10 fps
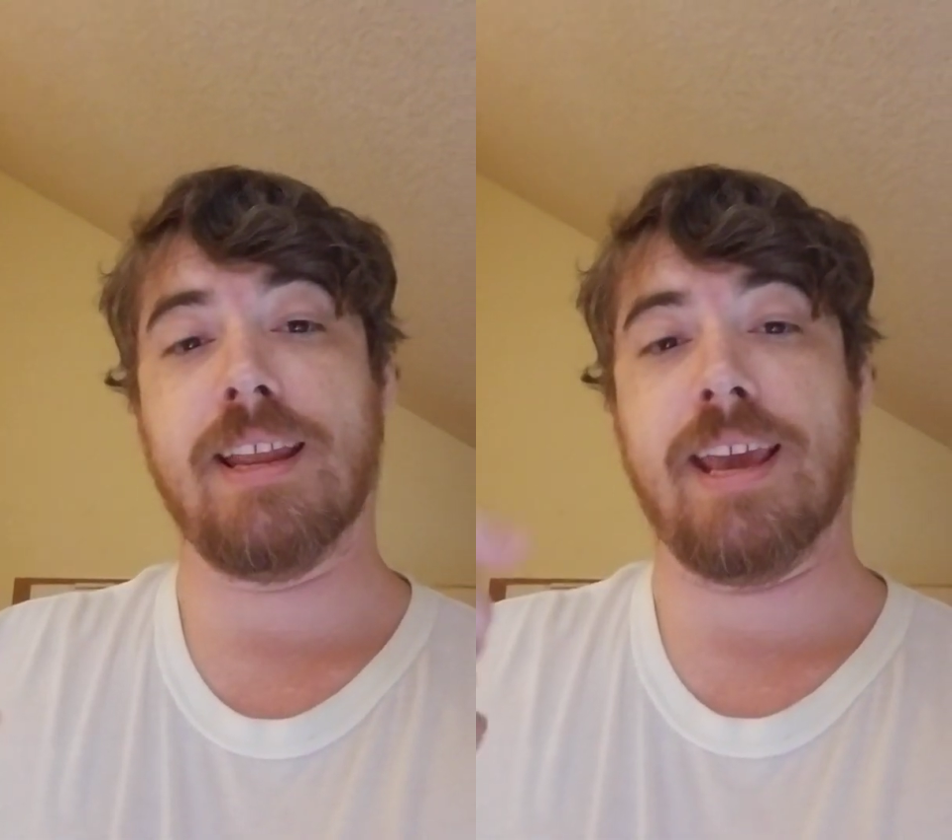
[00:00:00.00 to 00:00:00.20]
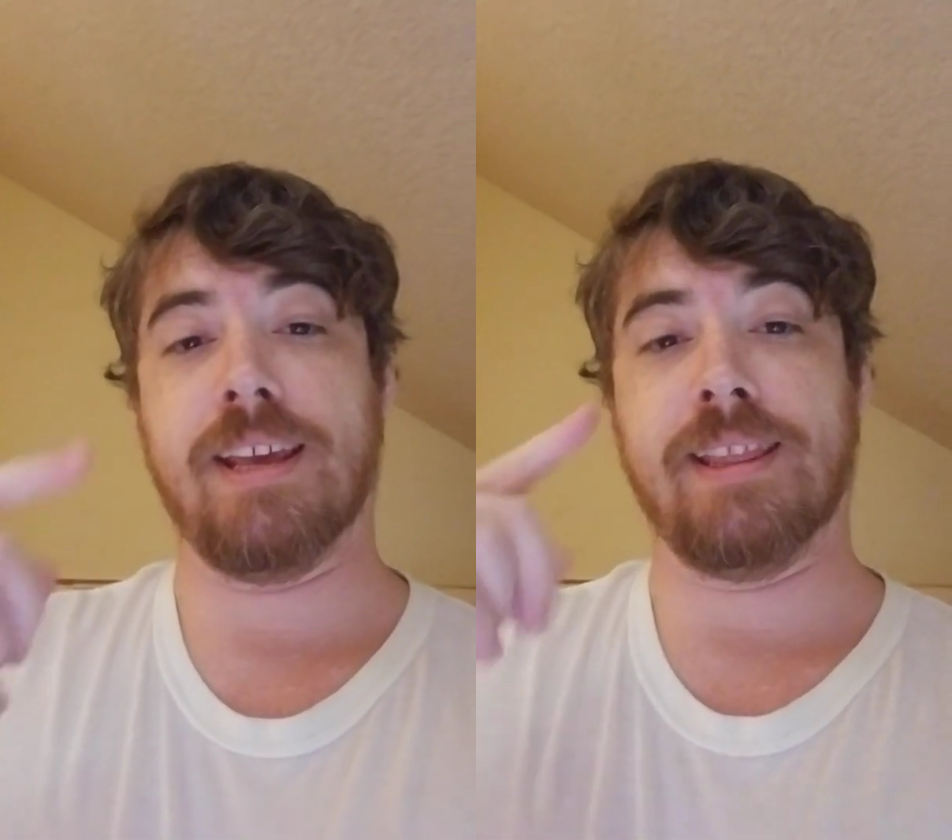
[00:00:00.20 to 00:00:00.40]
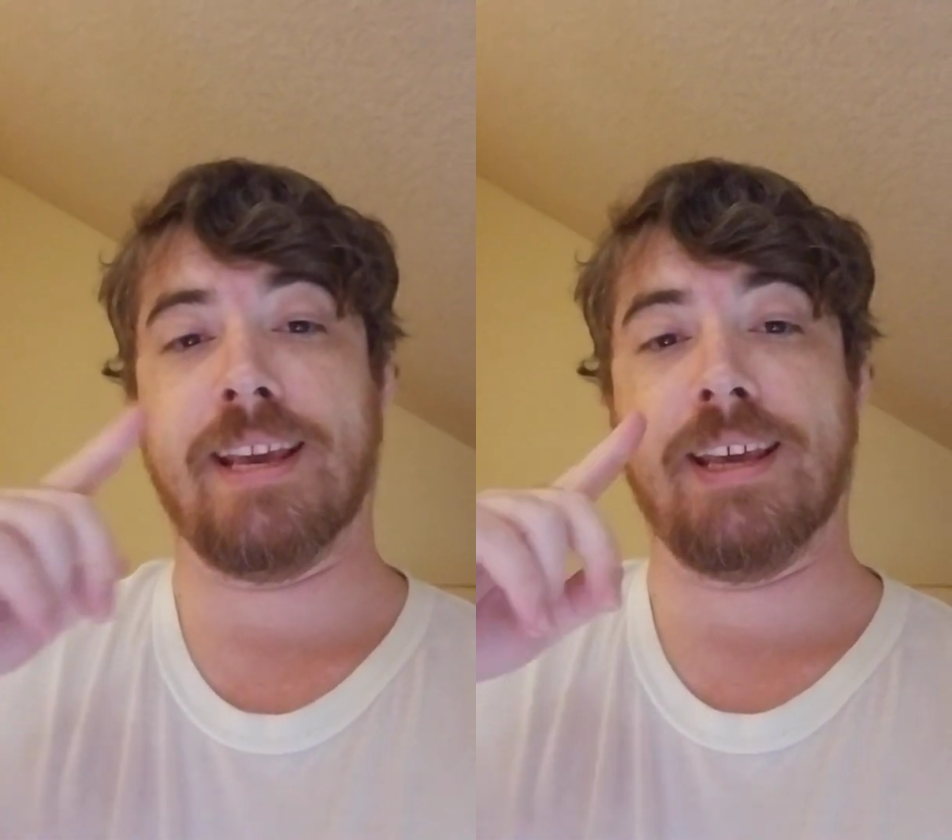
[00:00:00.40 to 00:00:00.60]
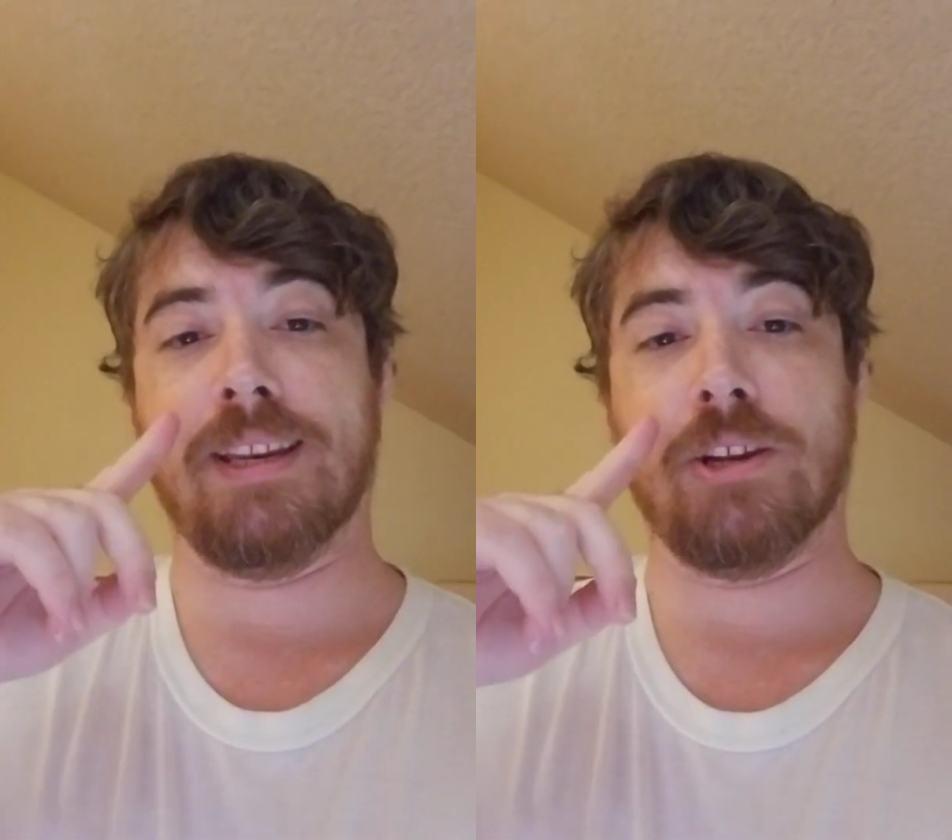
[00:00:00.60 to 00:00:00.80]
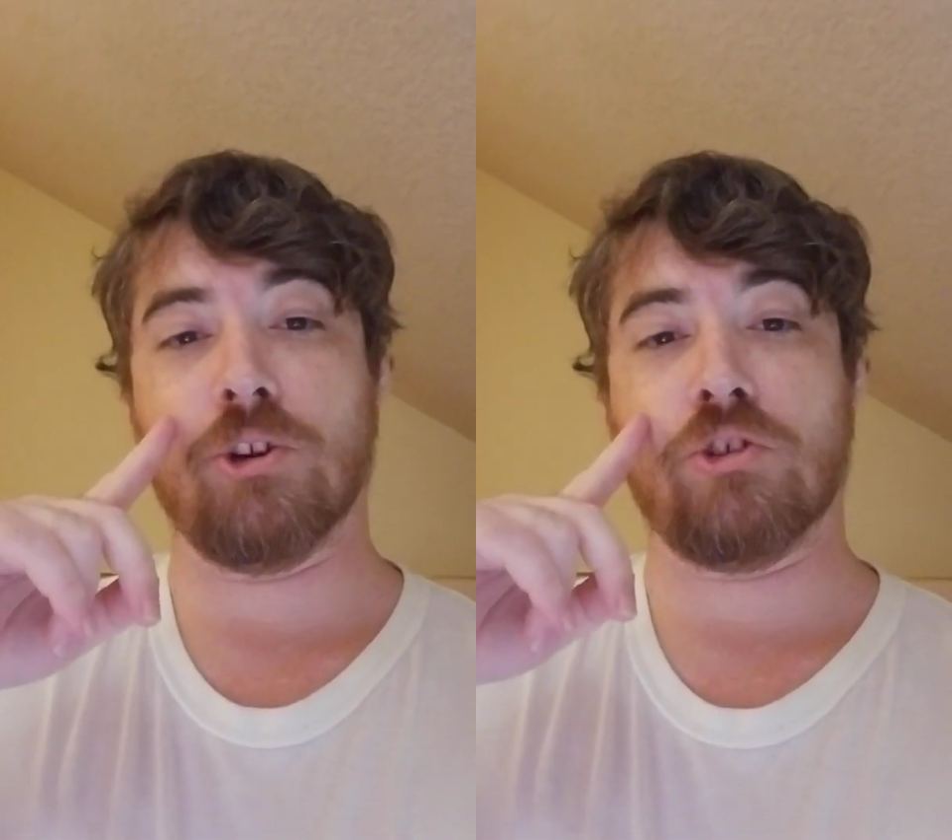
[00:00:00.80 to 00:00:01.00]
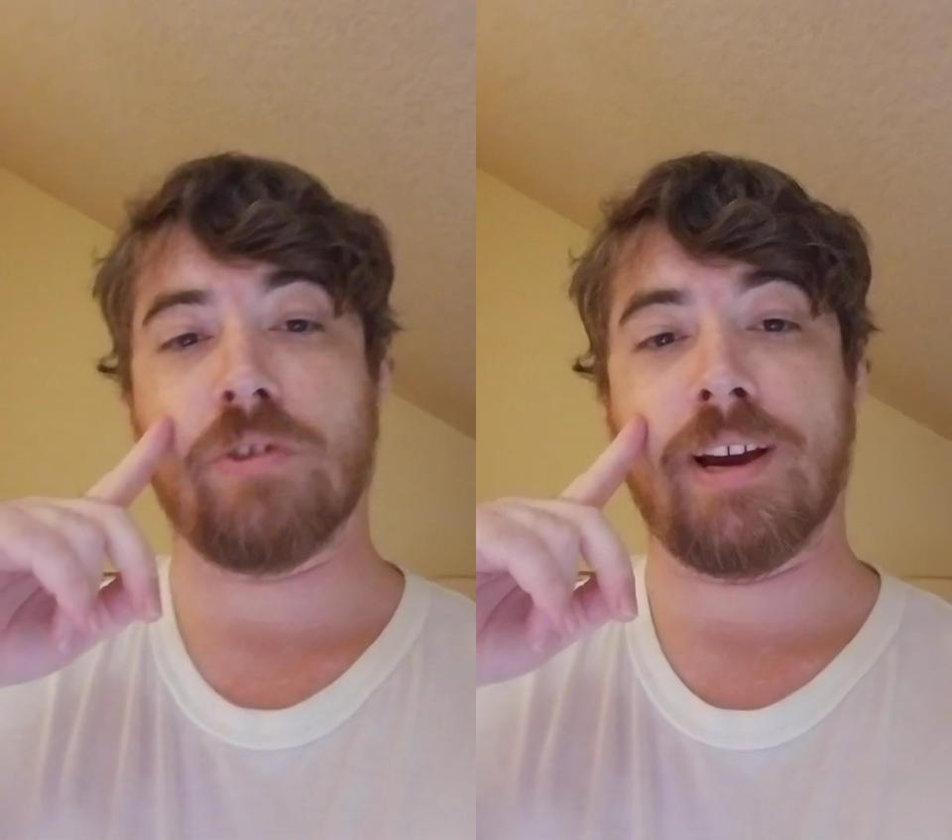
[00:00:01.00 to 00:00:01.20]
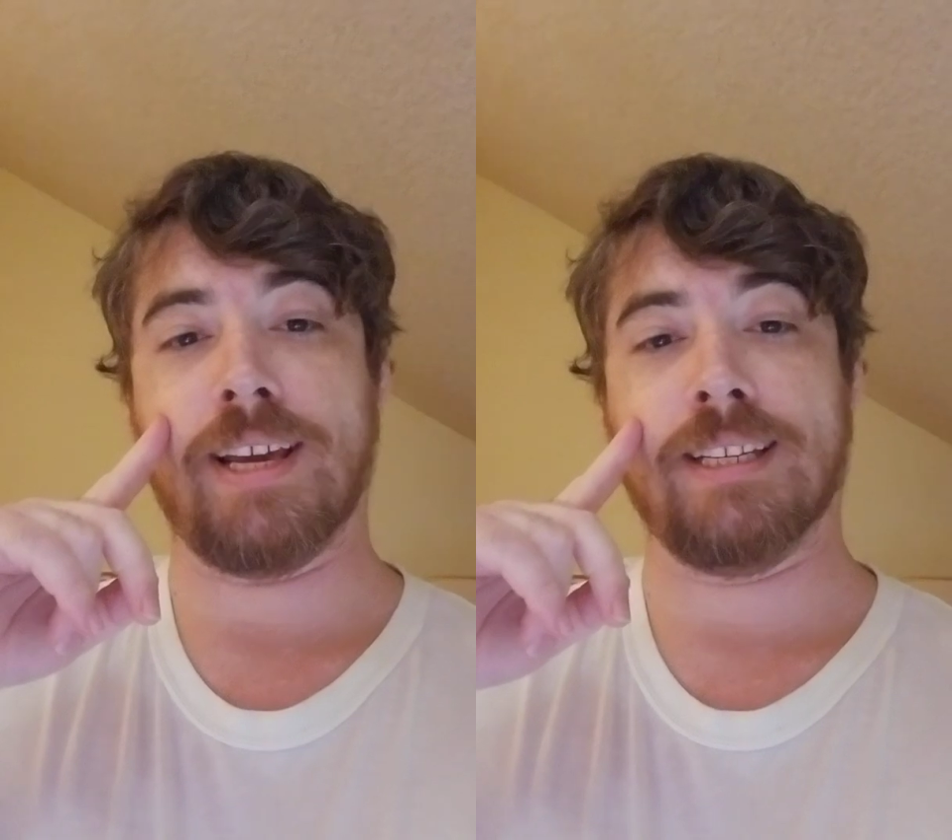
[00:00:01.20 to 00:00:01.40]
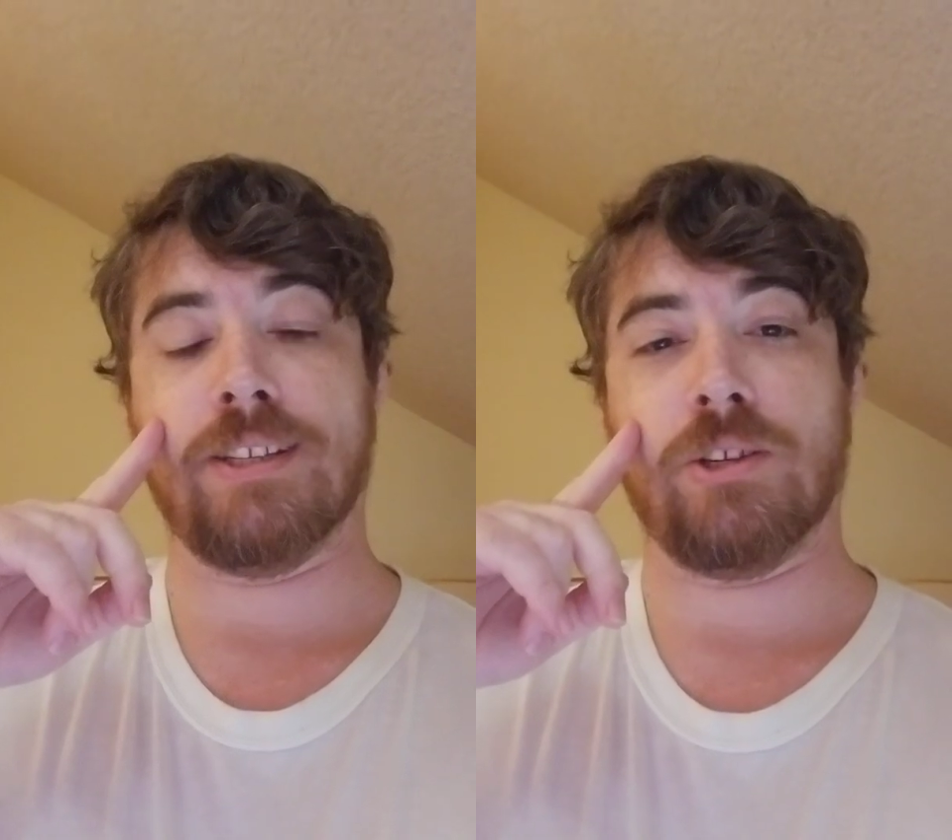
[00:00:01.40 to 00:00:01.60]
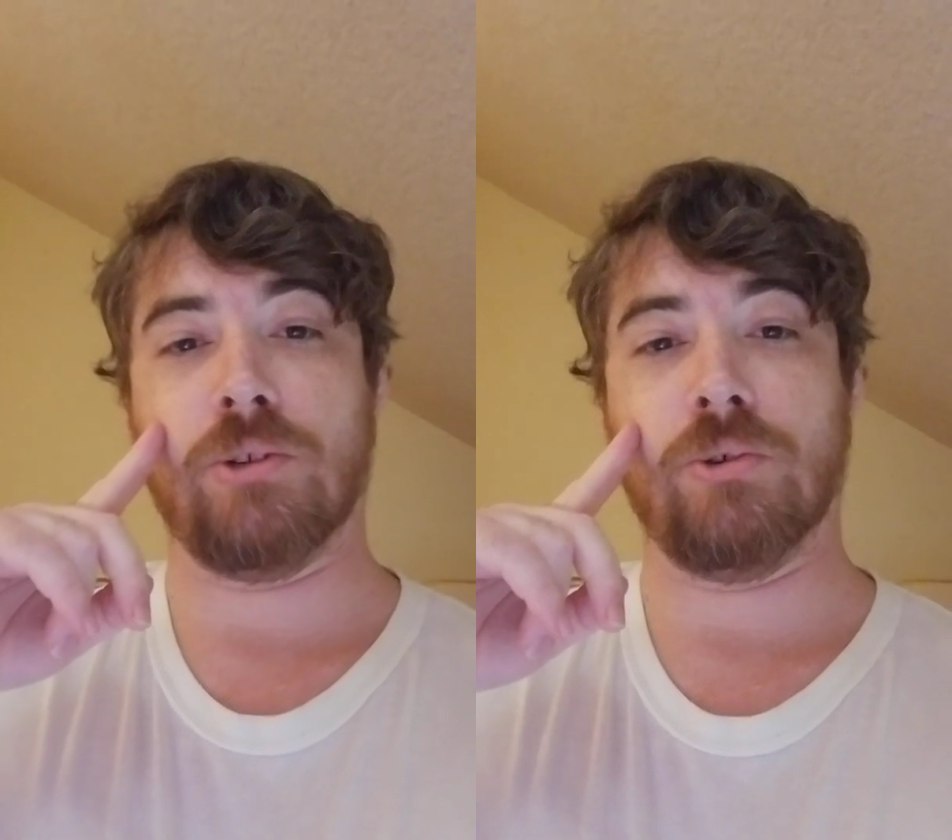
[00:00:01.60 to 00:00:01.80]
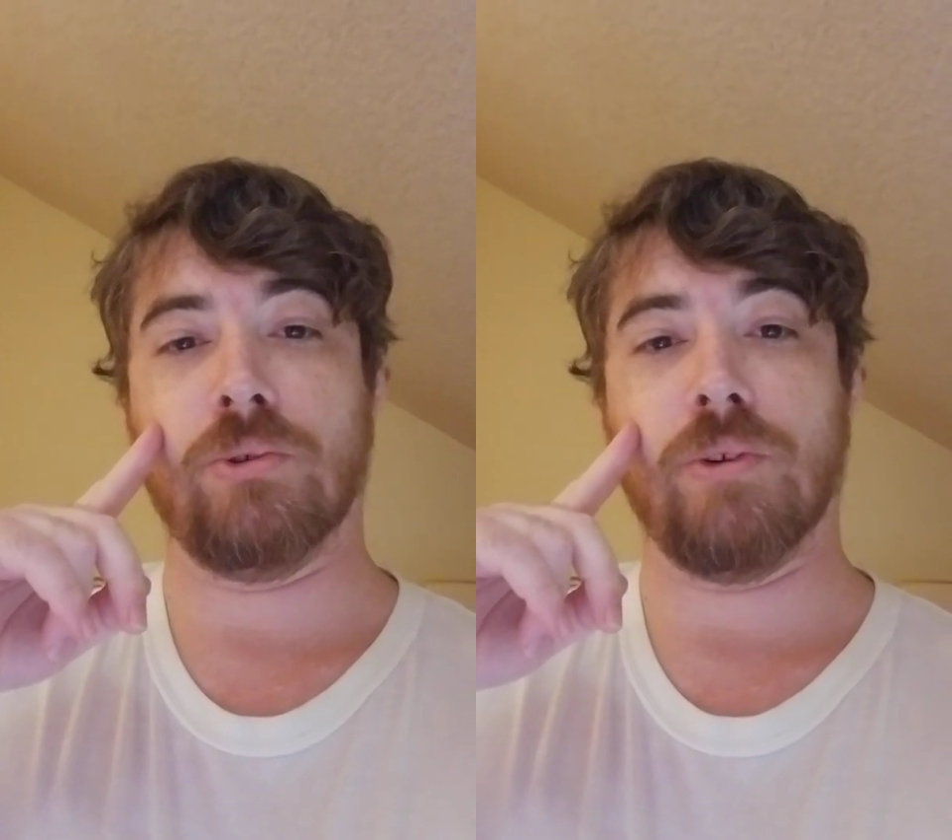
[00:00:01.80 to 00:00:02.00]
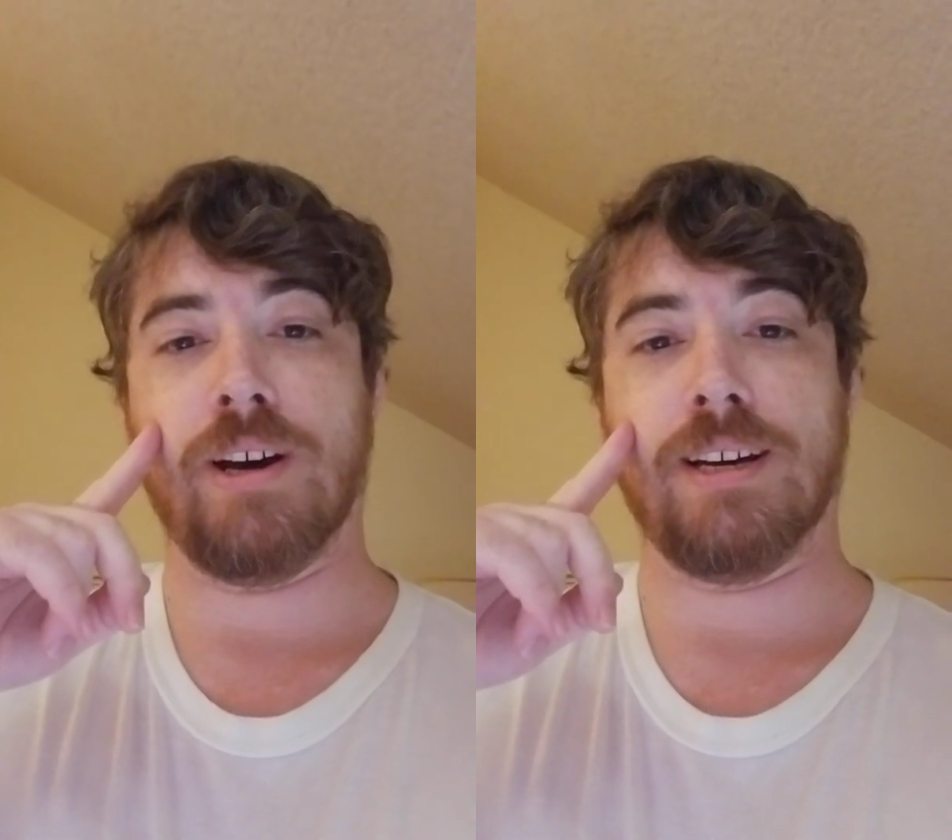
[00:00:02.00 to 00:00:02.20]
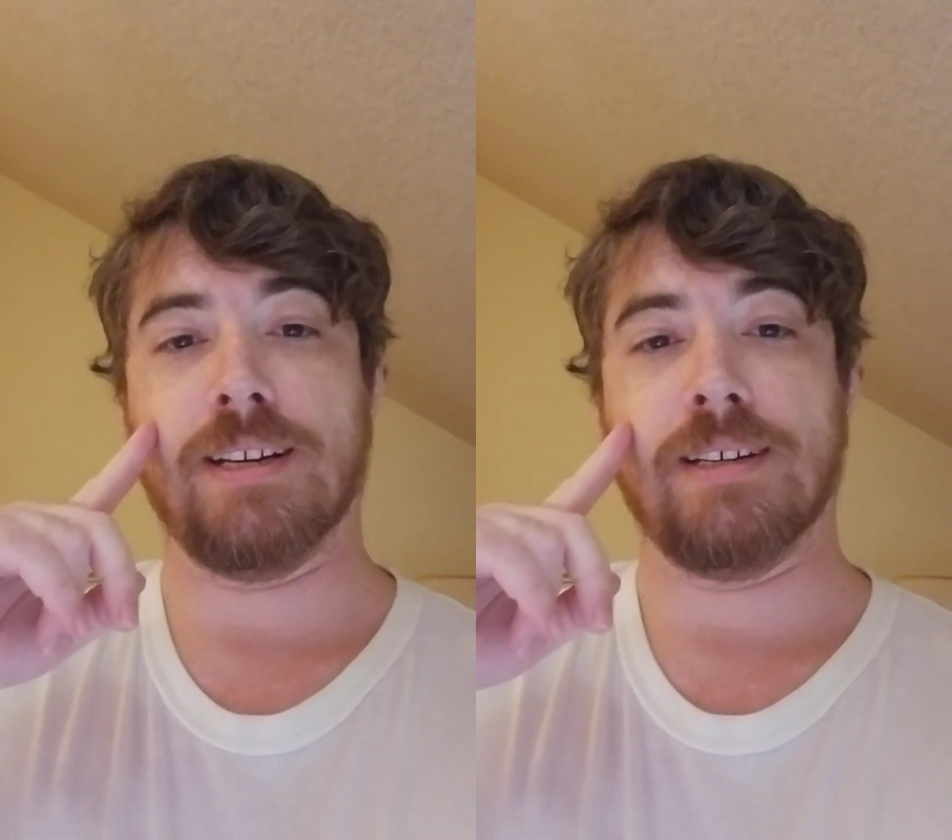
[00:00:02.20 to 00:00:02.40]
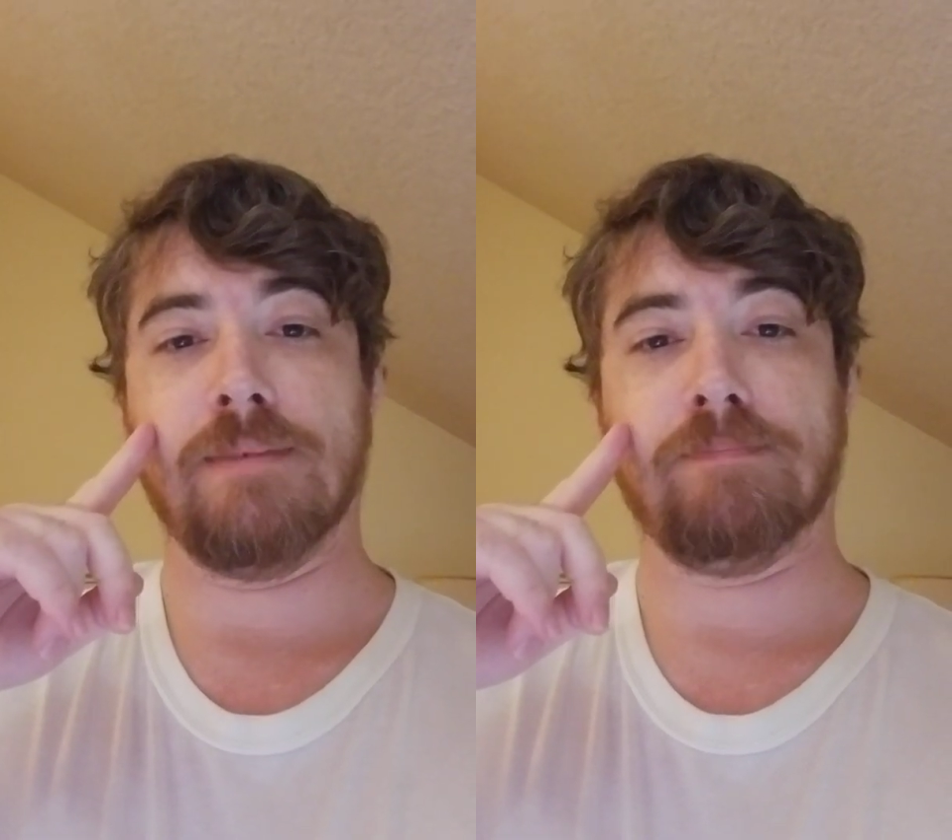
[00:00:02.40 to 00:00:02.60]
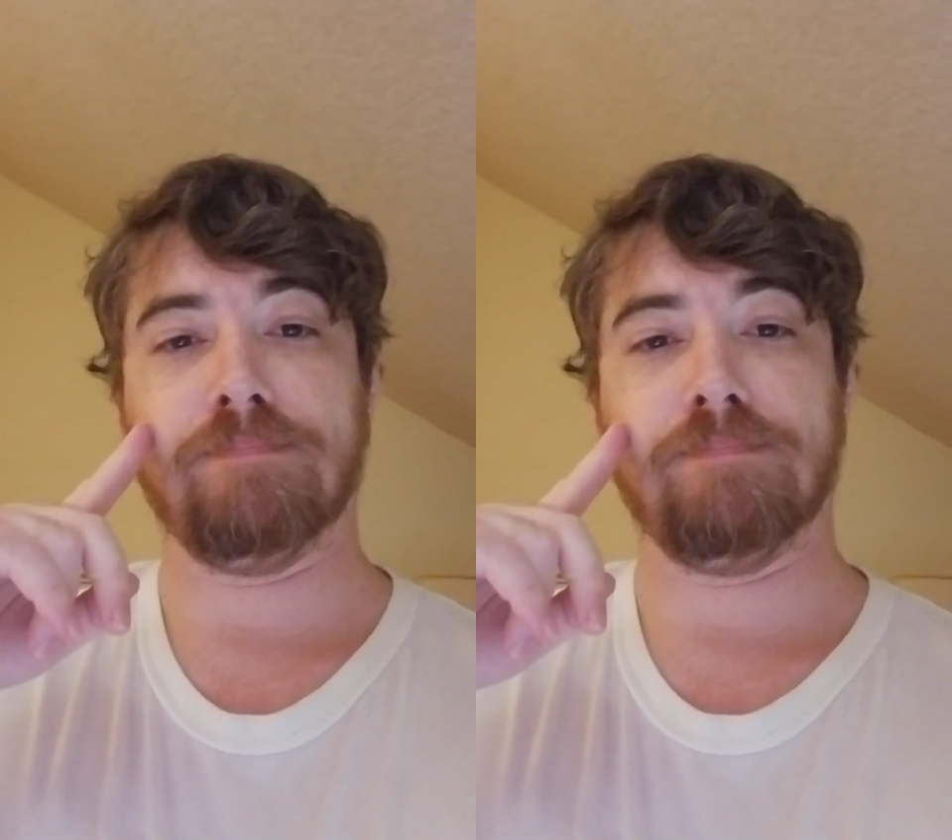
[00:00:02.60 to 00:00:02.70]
and then you're trying to